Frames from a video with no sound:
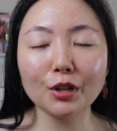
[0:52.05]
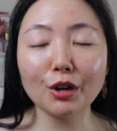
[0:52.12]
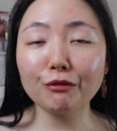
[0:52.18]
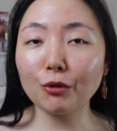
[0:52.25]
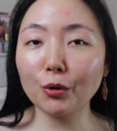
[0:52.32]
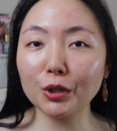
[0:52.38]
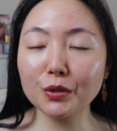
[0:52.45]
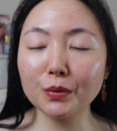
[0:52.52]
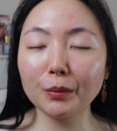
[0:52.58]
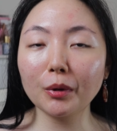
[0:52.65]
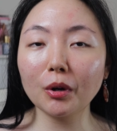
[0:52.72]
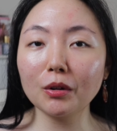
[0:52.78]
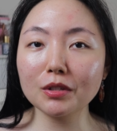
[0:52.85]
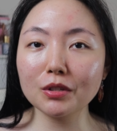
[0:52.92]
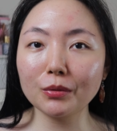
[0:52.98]
Of course, we
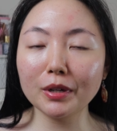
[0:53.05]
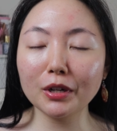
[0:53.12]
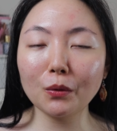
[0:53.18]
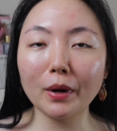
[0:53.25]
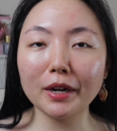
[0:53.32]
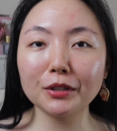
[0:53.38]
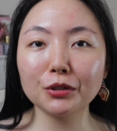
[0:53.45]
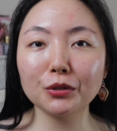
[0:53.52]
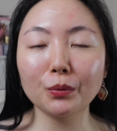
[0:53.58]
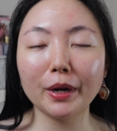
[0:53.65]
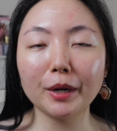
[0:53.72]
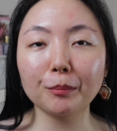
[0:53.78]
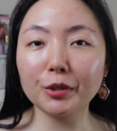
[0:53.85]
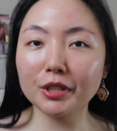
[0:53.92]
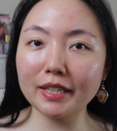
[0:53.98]
were also required to
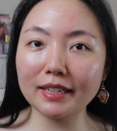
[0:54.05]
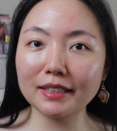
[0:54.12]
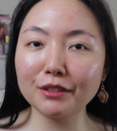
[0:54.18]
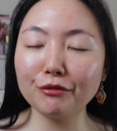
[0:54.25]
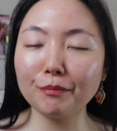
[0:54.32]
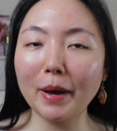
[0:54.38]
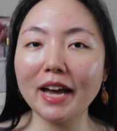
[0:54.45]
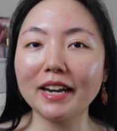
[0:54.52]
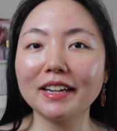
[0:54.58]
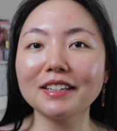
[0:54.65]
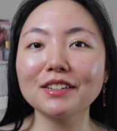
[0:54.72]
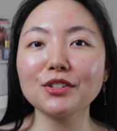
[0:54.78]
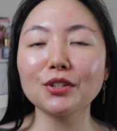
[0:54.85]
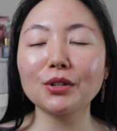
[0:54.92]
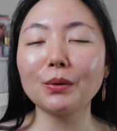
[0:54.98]
wear protective
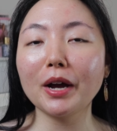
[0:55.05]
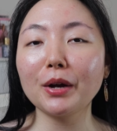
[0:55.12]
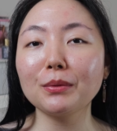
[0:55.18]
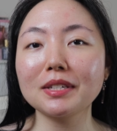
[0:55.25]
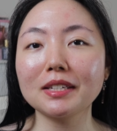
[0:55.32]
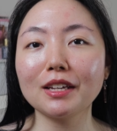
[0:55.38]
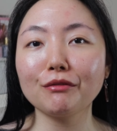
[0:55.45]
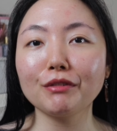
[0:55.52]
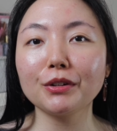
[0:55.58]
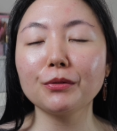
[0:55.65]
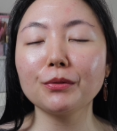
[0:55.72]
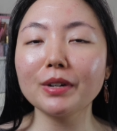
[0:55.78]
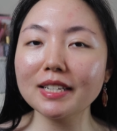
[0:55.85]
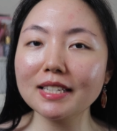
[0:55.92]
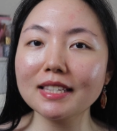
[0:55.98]
padding, so I was
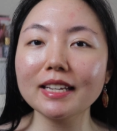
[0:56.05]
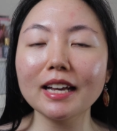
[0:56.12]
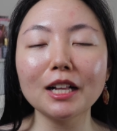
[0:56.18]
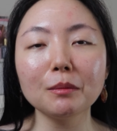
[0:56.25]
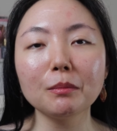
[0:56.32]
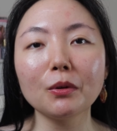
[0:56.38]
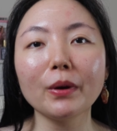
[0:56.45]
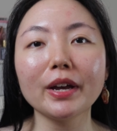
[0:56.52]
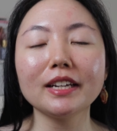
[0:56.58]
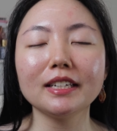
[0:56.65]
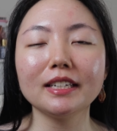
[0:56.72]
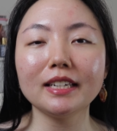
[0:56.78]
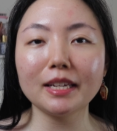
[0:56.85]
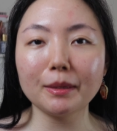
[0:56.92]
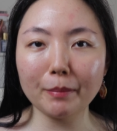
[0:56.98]
given wrist, elbow,
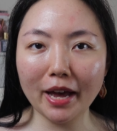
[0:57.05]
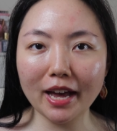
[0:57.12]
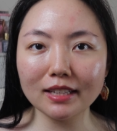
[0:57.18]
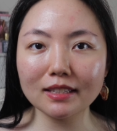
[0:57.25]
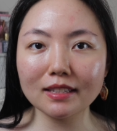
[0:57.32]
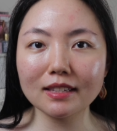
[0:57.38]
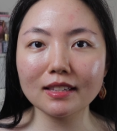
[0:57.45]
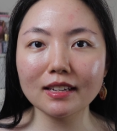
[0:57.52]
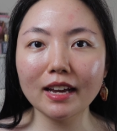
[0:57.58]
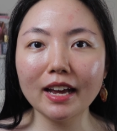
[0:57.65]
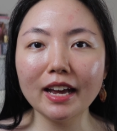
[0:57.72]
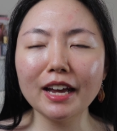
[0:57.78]
and knee pads.